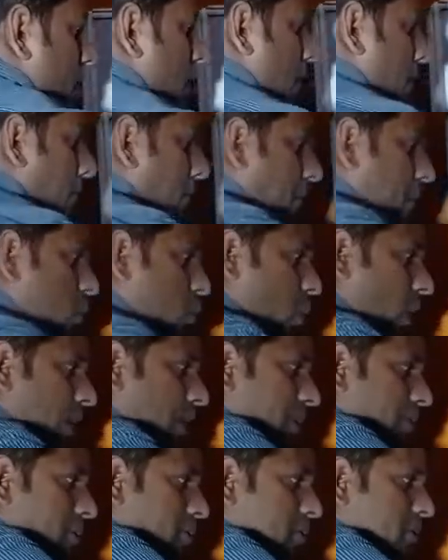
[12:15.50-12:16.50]
But what
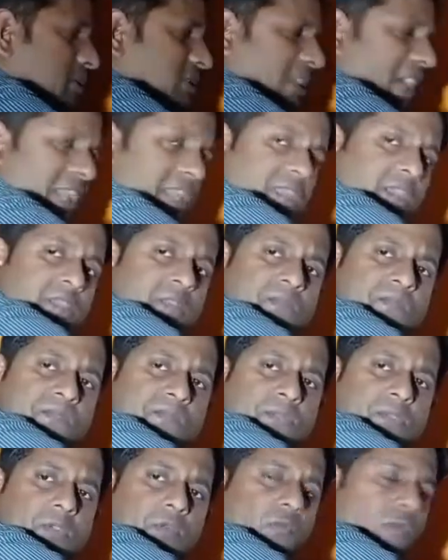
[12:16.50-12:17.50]
about this carry?
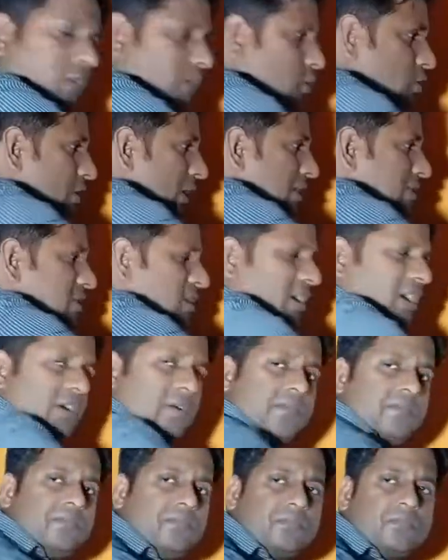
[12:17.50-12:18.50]
Will utilize here?
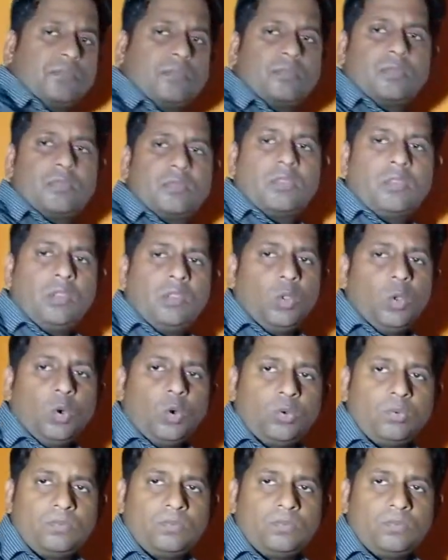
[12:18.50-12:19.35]
No.